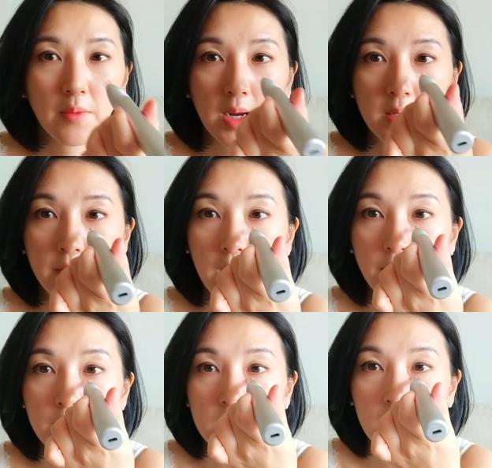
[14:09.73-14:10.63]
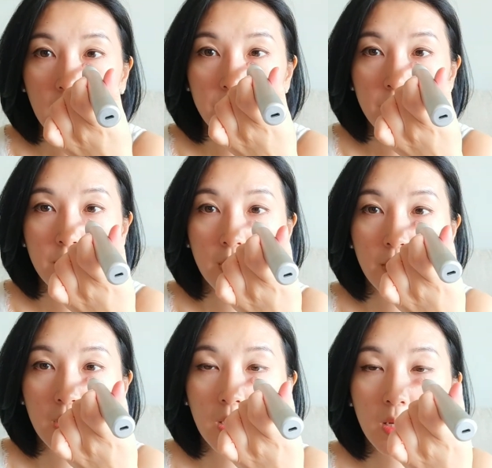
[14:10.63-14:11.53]
Right, half a cm.
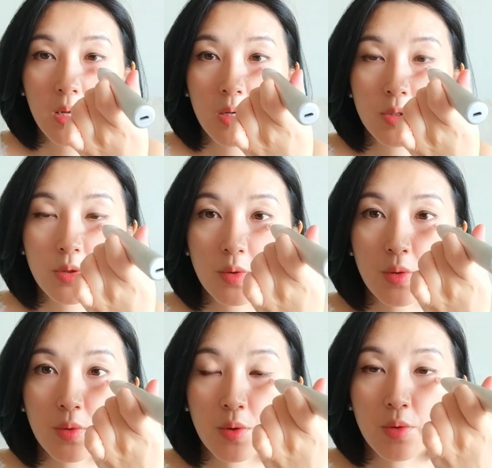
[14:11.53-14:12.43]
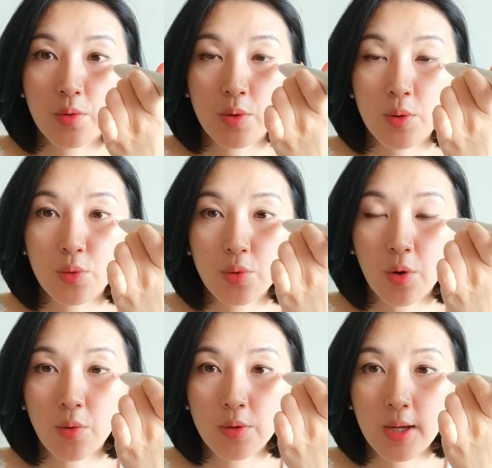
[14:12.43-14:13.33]
Okay. So you do
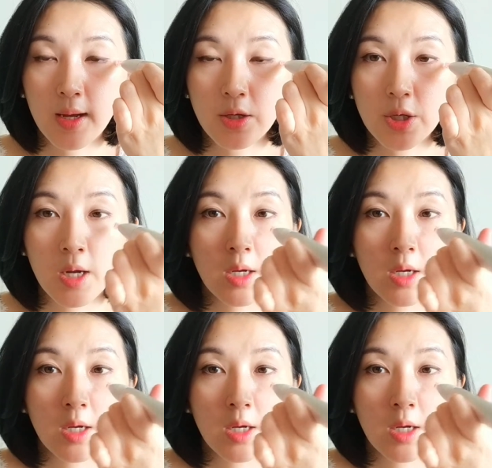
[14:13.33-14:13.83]
your own gauge.